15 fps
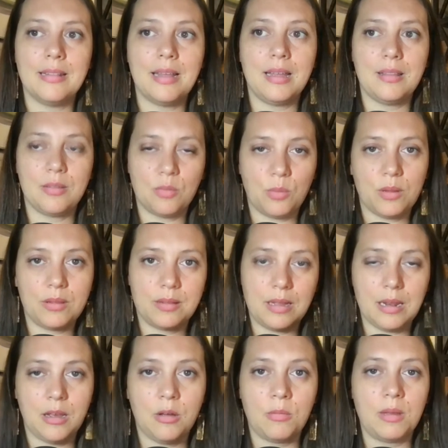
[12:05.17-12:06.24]
And that's what's
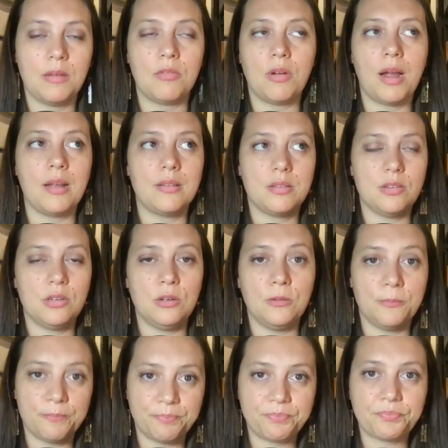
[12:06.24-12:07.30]
going to help give rise
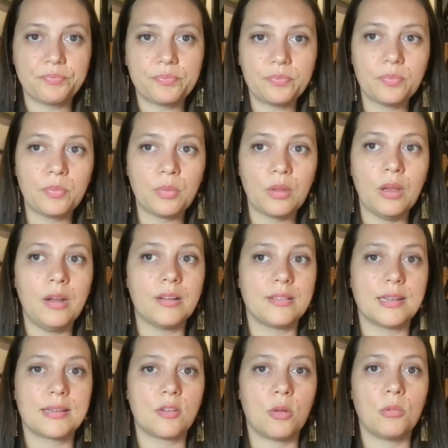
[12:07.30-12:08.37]
to our
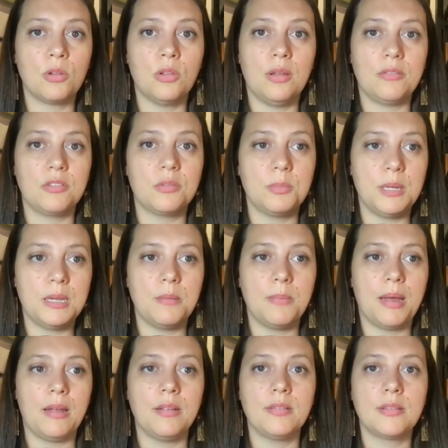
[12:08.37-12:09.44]
sex hormone levels being in
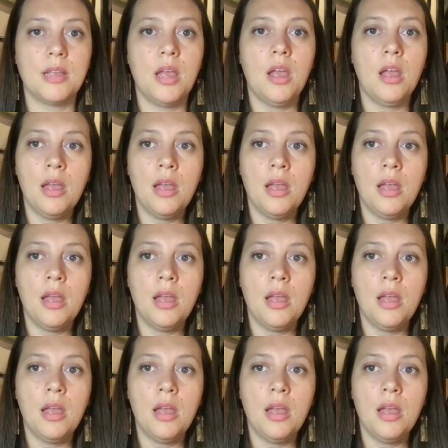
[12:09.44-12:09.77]
balance.